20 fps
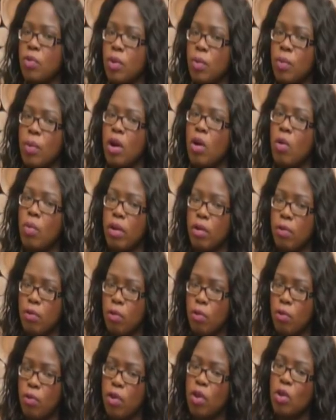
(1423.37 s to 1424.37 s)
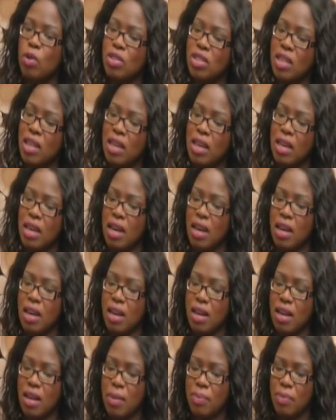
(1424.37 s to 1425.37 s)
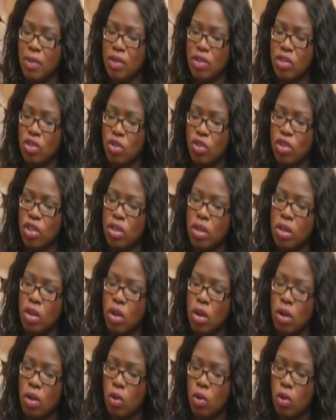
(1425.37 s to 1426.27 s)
well, we fulfilled a certain